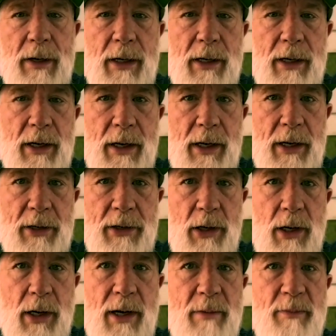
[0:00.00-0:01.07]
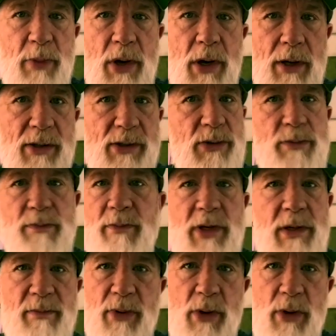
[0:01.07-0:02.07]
And me and